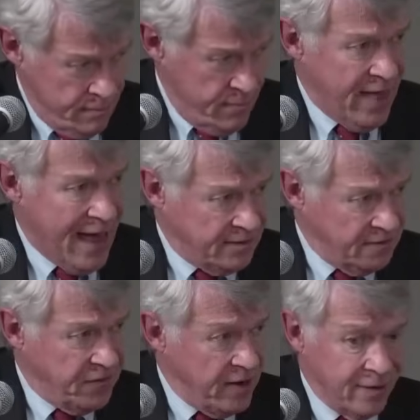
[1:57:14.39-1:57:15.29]
that
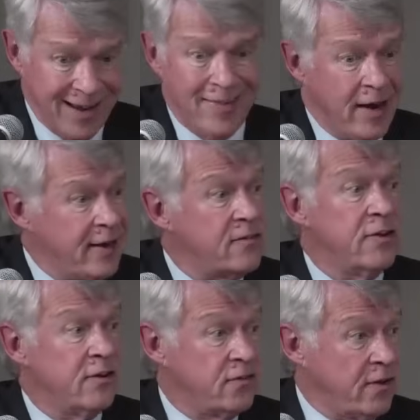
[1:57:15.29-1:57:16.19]
defendant and then gets
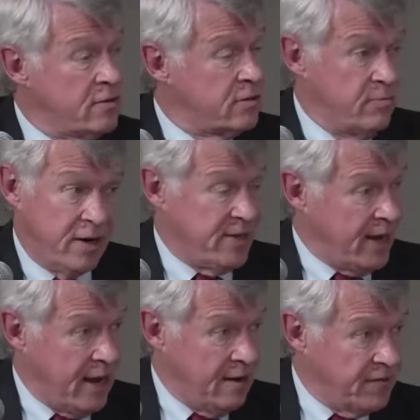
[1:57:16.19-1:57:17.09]
an extension because they
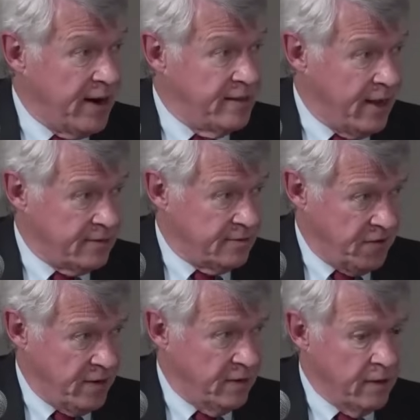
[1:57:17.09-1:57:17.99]
can't find that
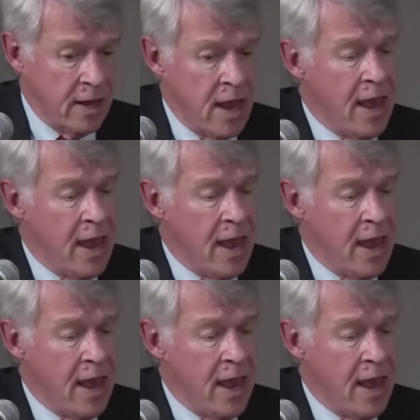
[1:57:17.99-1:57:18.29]
defendant.